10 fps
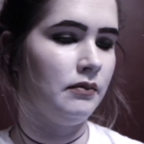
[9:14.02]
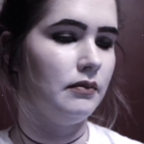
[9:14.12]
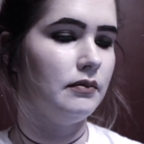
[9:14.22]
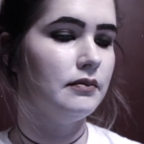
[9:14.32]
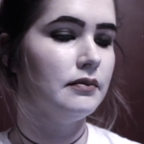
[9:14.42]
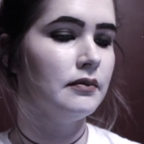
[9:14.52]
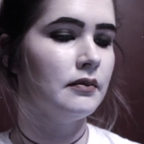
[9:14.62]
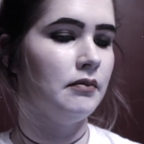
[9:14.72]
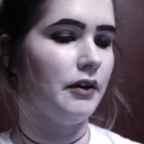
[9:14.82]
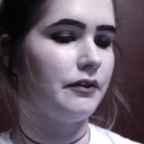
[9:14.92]

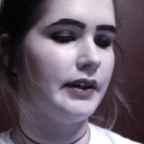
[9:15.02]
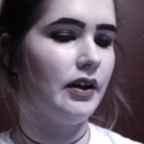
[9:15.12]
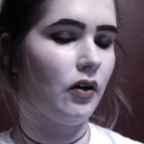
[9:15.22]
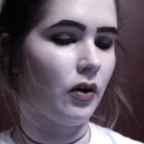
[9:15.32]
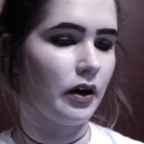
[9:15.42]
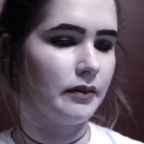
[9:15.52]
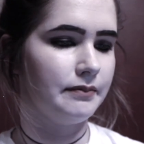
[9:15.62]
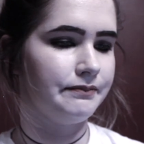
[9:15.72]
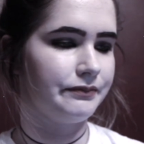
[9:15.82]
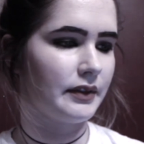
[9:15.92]
my free
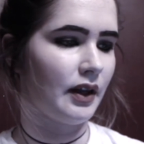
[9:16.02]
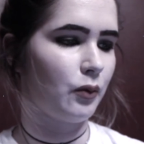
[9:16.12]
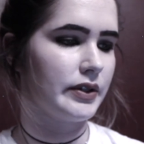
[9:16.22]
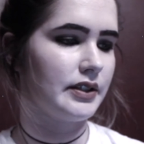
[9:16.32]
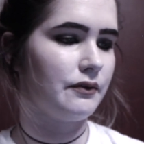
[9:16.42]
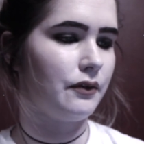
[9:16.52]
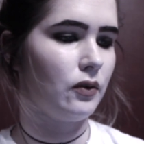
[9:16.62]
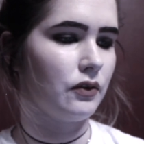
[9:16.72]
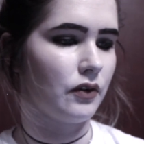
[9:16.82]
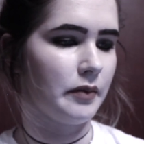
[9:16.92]
arm that wasn't
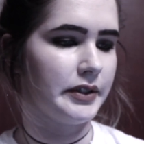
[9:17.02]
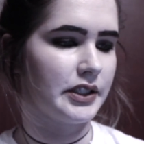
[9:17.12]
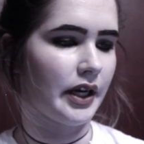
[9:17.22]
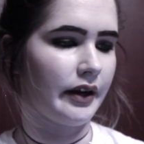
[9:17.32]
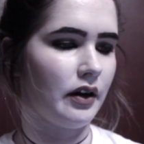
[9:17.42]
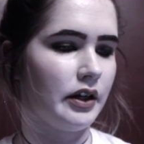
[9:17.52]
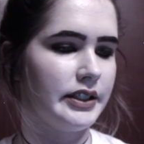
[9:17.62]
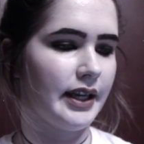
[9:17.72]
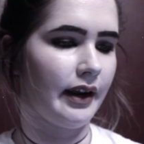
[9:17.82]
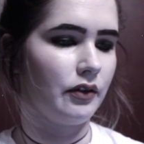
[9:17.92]
full of rubbish. I
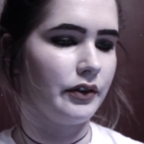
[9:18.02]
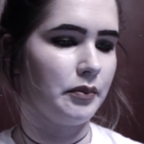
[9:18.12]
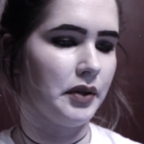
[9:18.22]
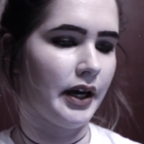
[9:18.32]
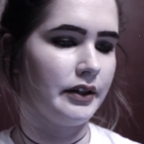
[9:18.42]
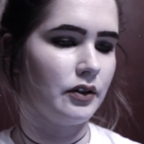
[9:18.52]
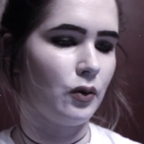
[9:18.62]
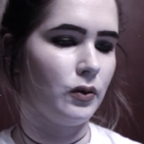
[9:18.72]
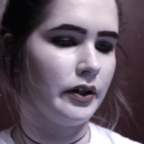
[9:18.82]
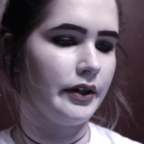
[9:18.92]
untangled the blind
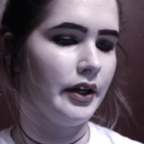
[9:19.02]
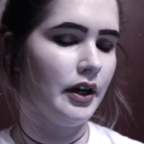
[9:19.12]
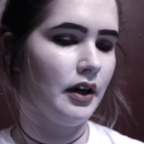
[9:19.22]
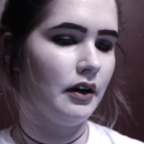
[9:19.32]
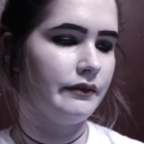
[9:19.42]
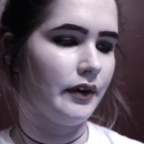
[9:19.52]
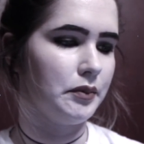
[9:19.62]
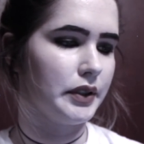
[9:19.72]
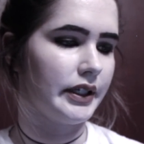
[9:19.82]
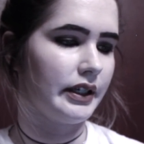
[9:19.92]
cord,
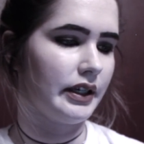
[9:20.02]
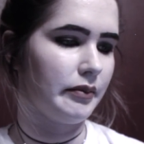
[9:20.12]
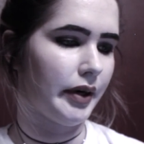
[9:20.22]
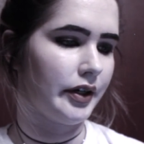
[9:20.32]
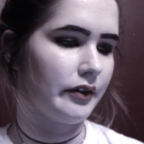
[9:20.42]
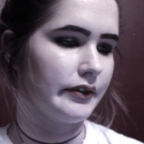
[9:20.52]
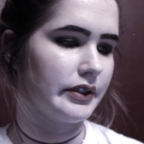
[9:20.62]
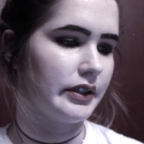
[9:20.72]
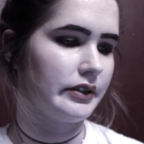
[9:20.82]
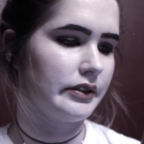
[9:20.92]
fumbling in my
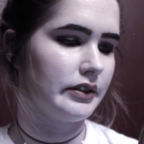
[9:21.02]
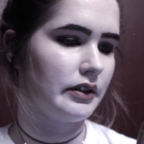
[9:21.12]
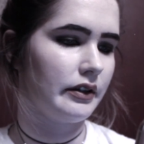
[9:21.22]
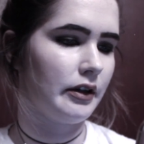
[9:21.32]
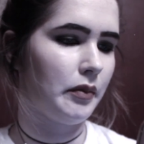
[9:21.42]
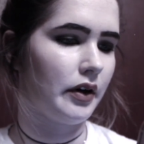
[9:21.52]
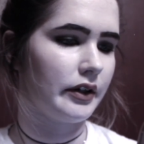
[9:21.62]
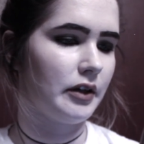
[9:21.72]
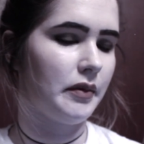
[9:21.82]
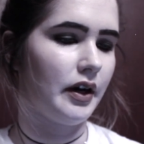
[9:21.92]
nervousness. Come
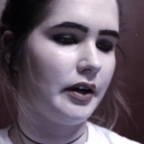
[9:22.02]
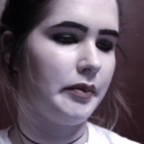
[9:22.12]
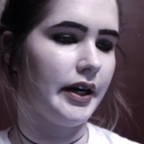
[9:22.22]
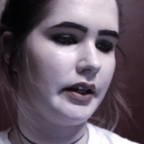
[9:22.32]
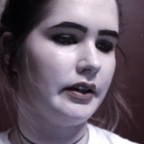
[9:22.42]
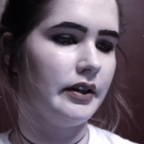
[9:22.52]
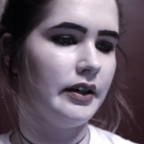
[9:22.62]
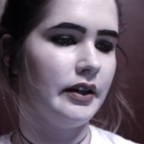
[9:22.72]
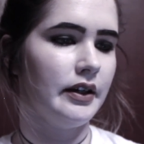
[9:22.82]
on, come on, I begged.